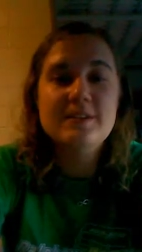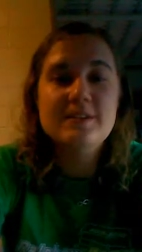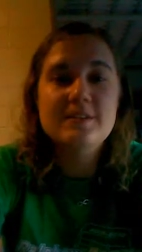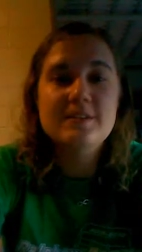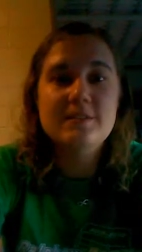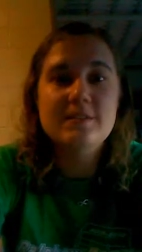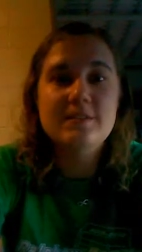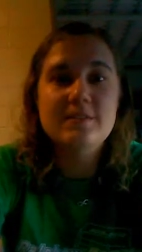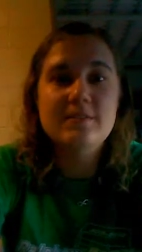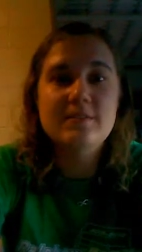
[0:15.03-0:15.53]

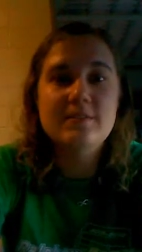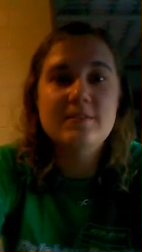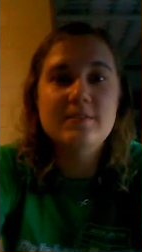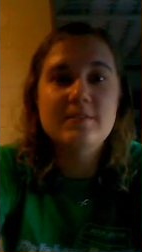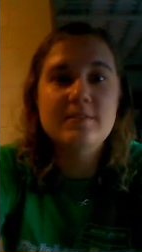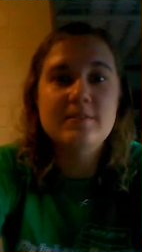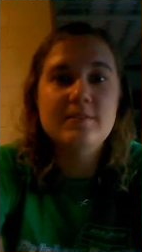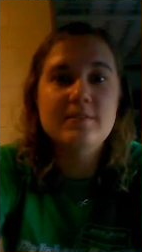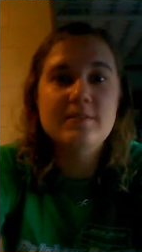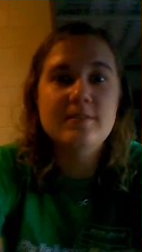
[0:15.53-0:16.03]

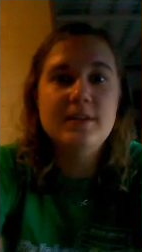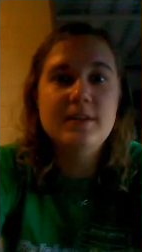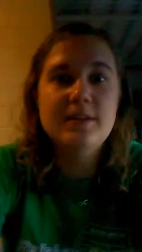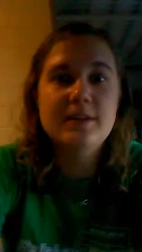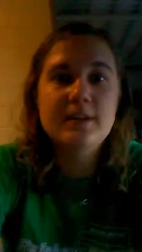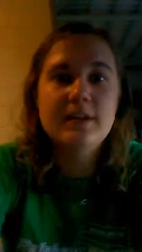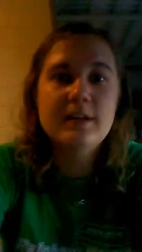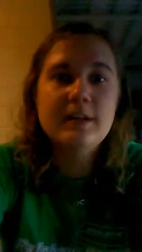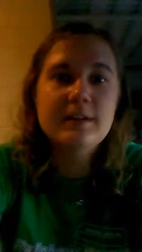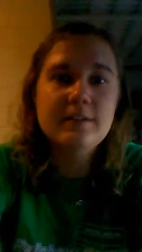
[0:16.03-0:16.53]
So
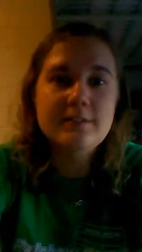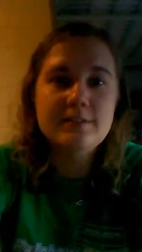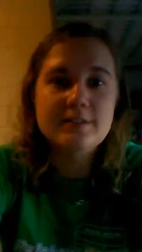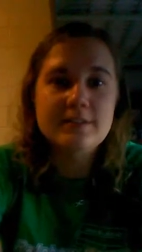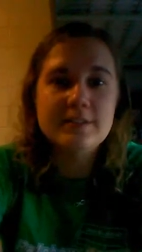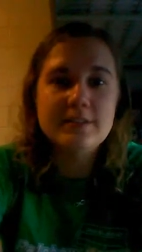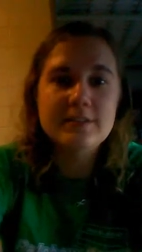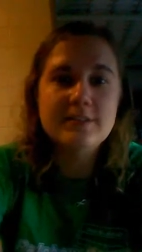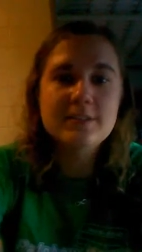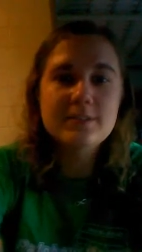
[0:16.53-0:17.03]
here it
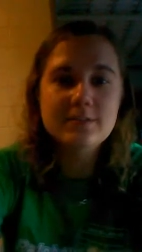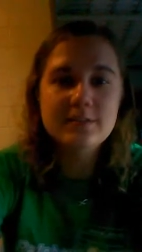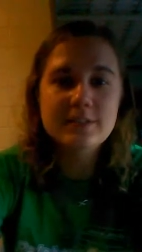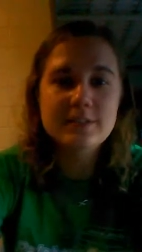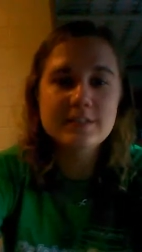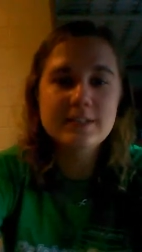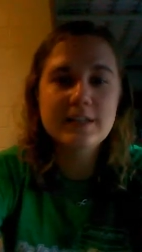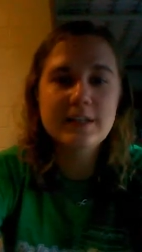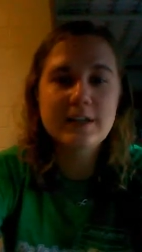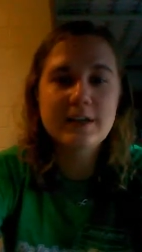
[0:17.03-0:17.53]
goes. This
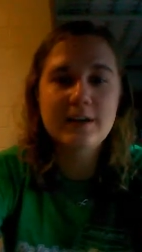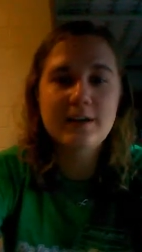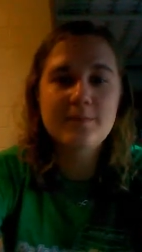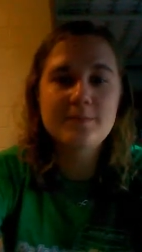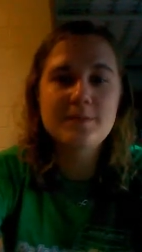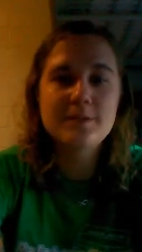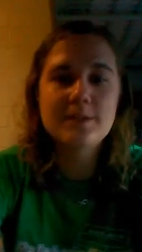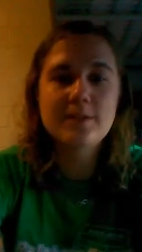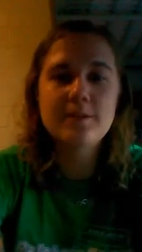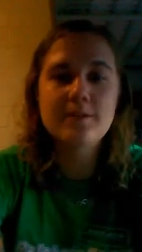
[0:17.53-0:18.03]
one's going to
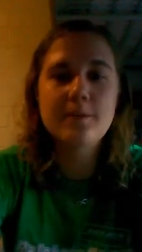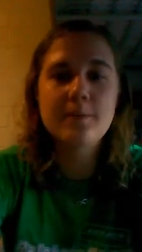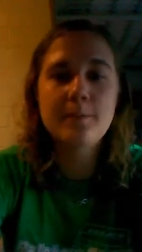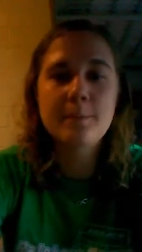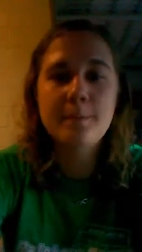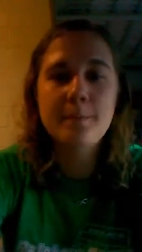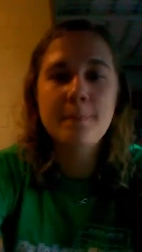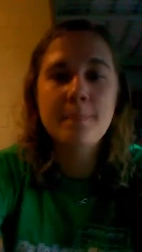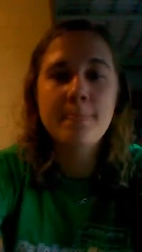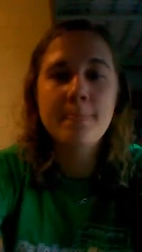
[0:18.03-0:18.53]
come to you
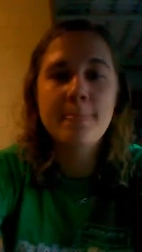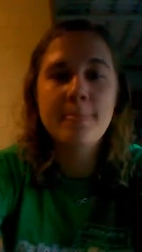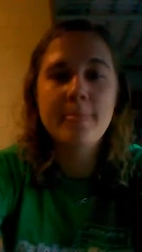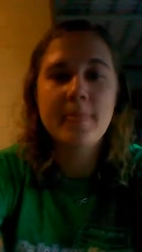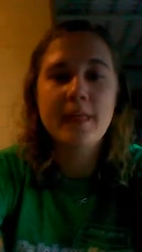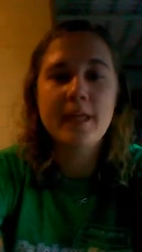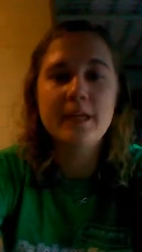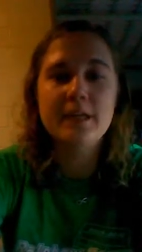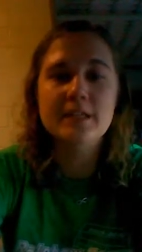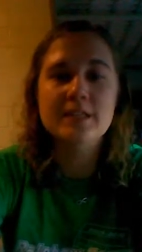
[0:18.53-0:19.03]

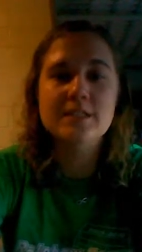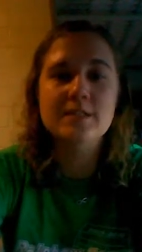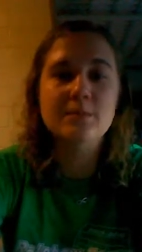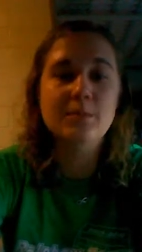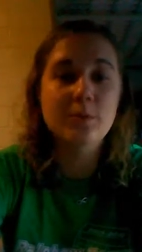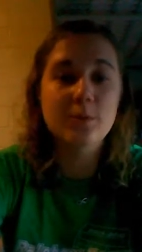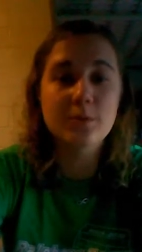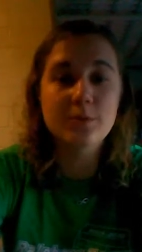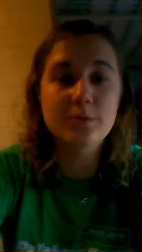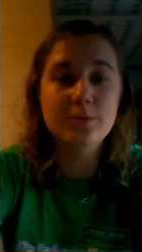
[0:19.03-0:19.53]
in
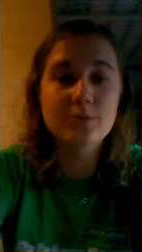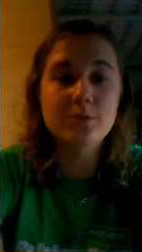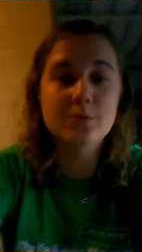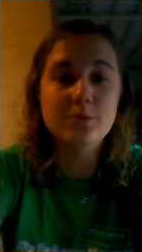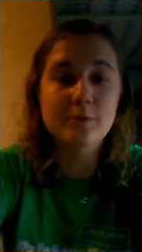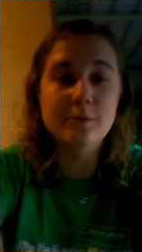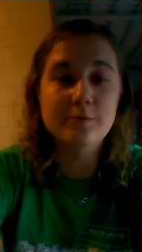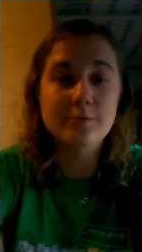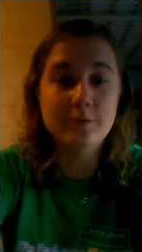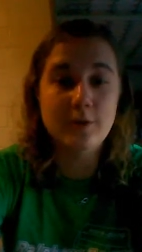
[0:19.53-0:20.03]
some old
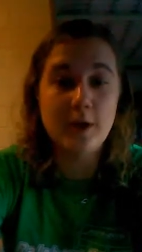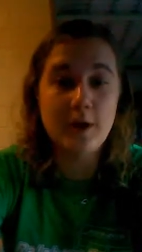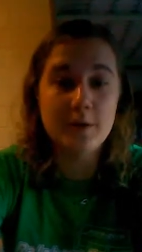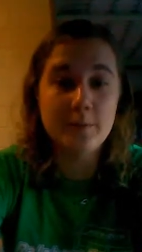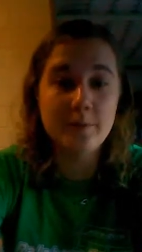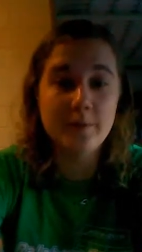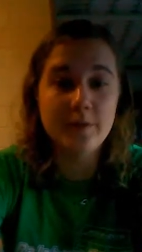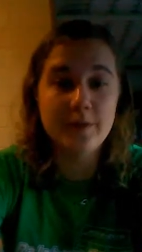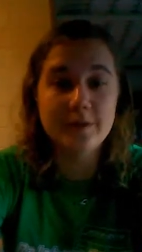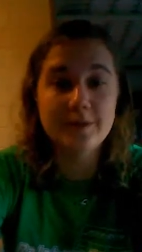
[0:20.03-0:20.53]
school
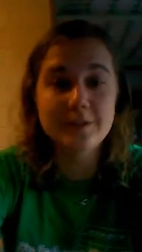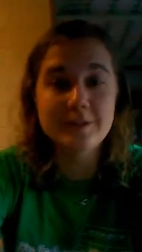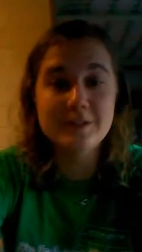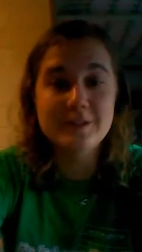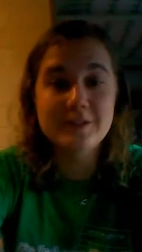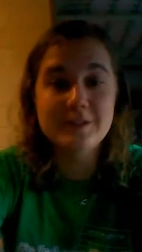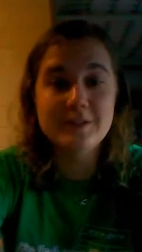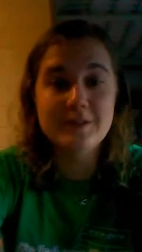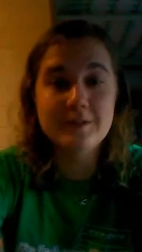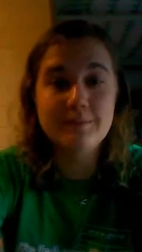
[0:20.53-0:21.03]

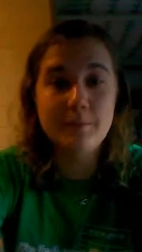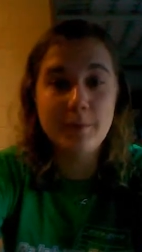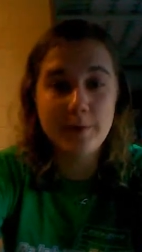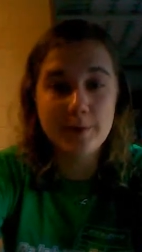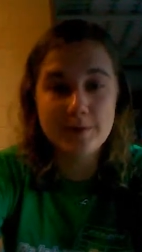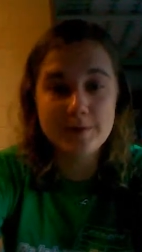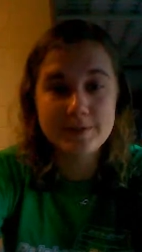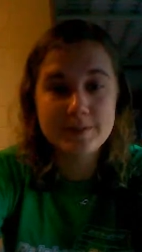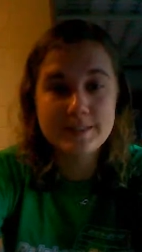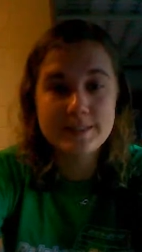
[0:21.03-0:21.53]
Vlogbrothers
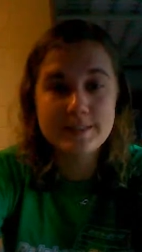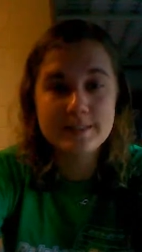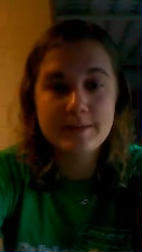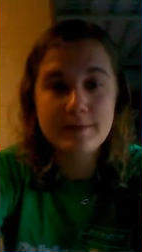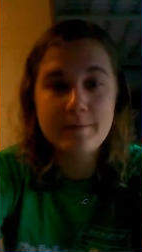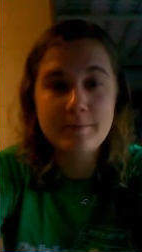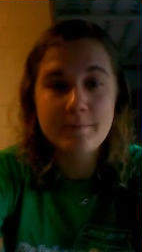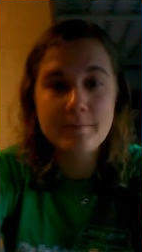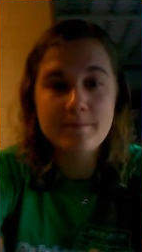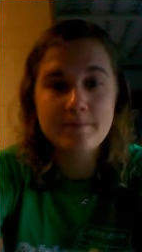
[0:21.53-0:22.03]
parts.
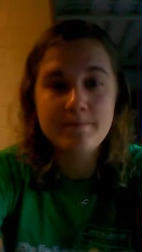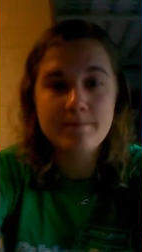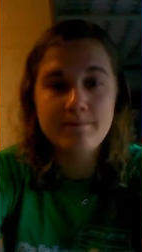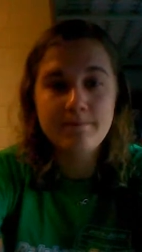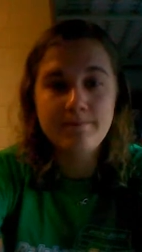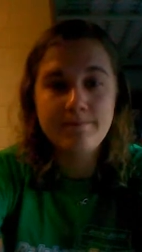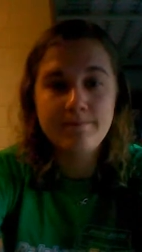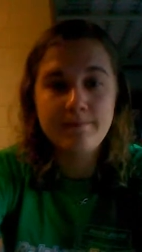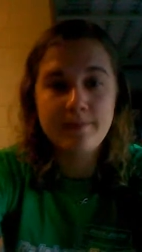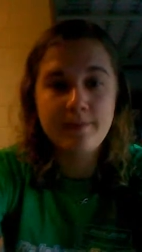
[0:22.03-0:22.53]

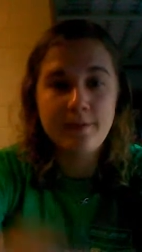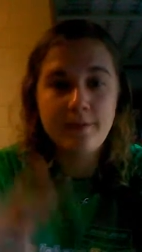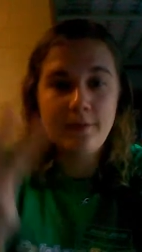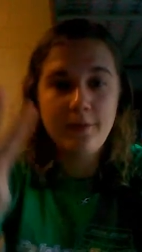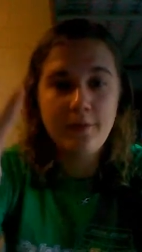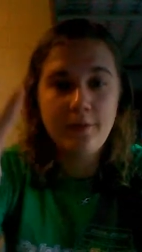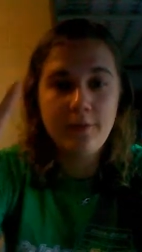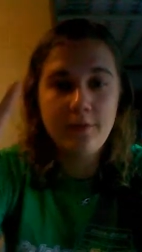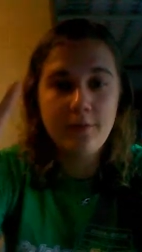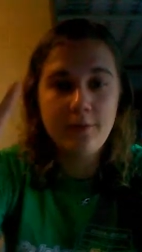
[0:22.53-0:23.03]

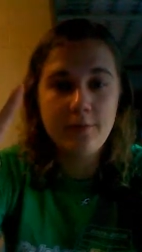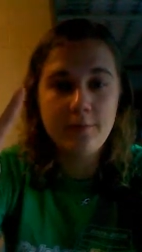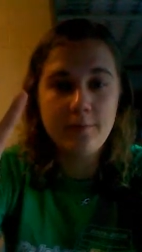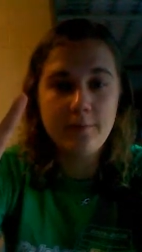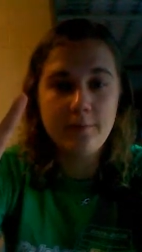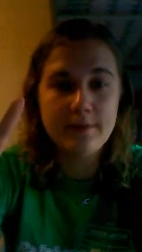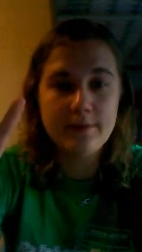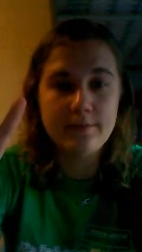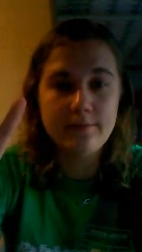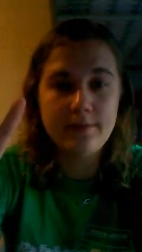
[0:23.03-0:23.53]

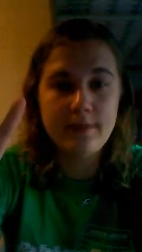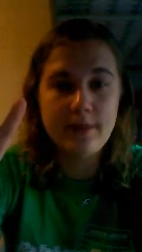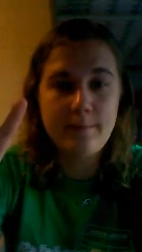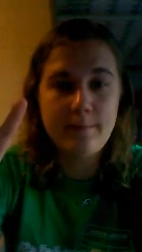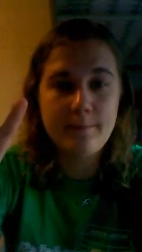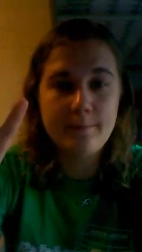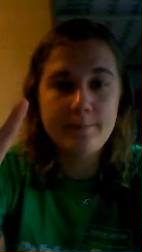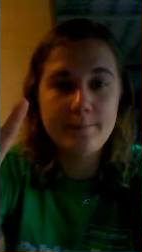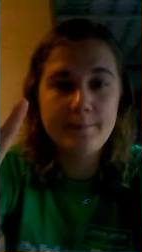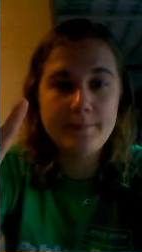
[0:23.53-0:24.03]
Three of
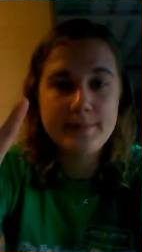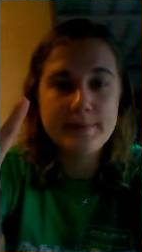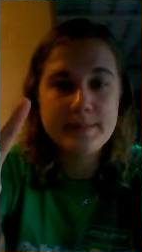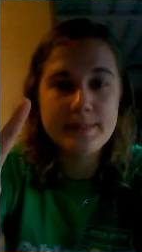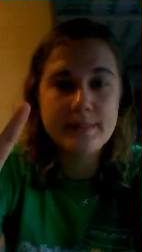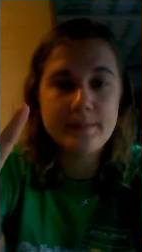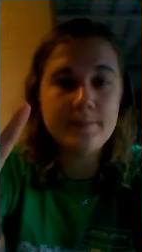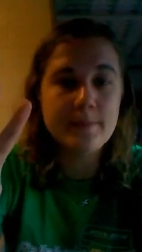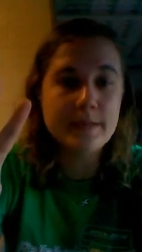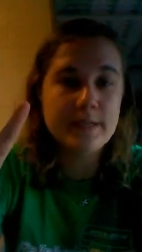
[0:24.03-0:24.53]
them,
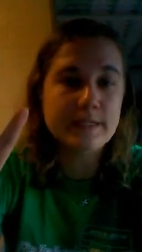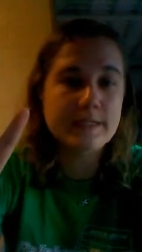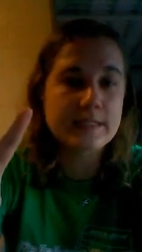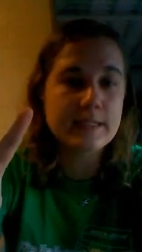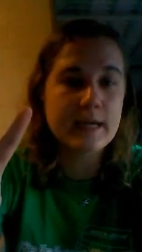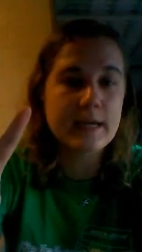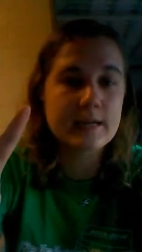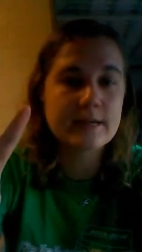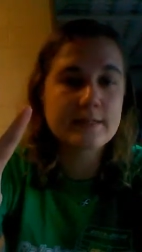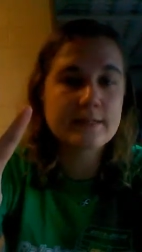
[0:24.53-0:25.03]
to be
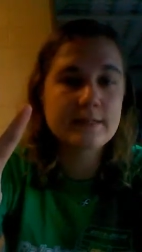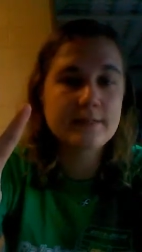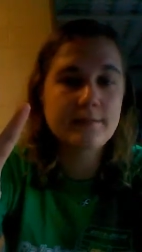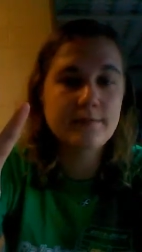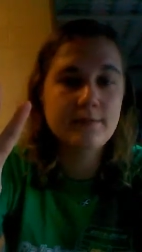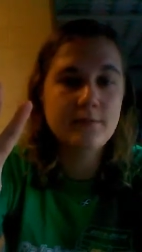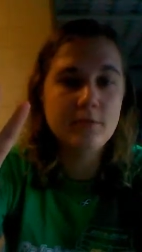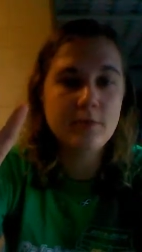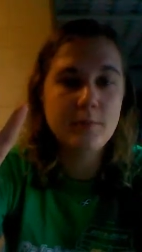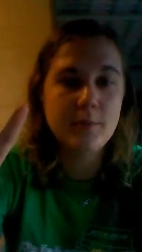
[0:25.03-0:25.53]
exact.
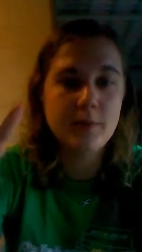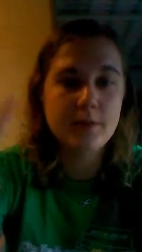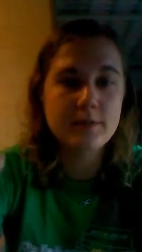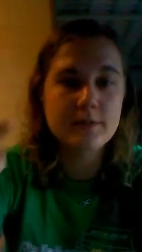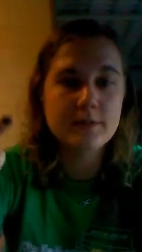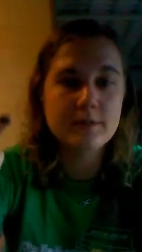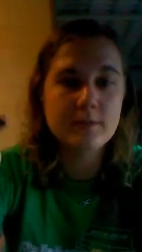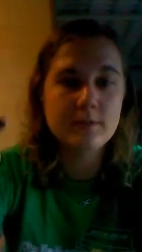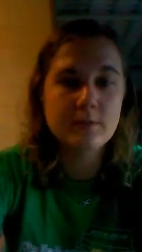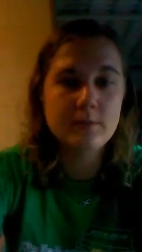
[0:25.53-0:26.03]
Three
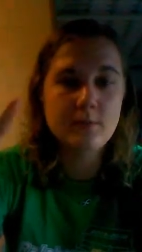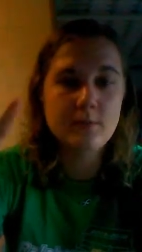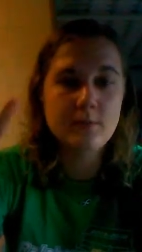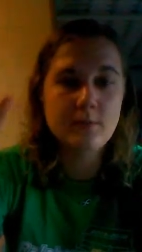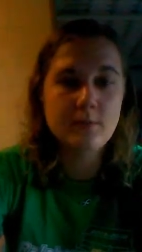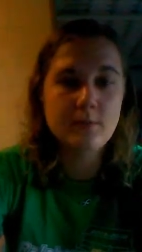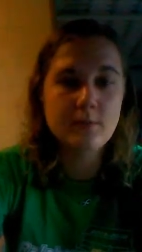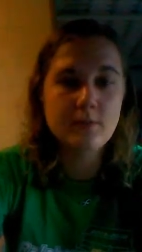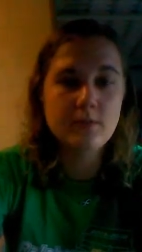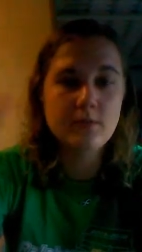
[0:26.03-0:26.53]
parts.
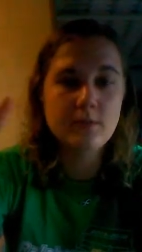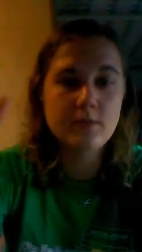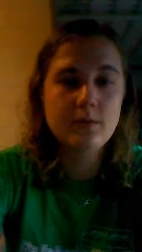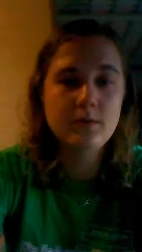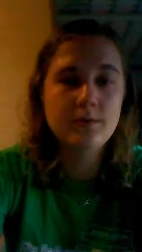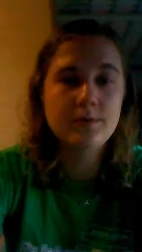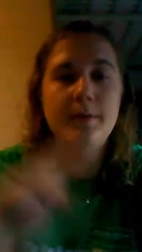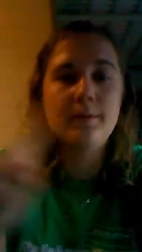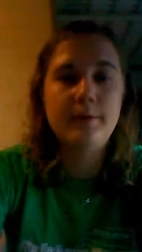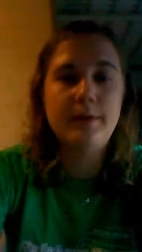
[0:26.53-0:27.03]

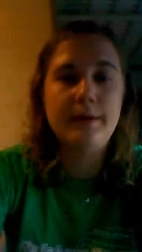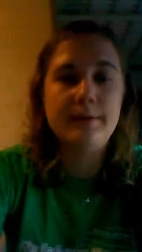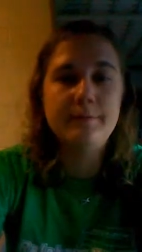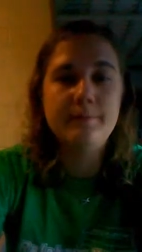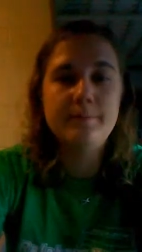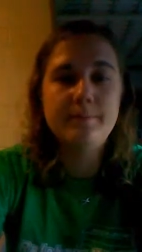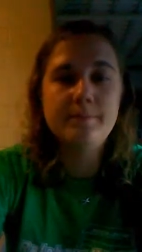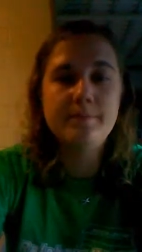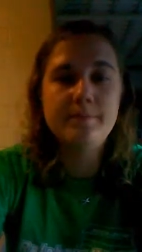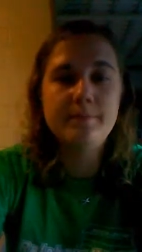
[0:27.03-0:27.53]
Woo. Part one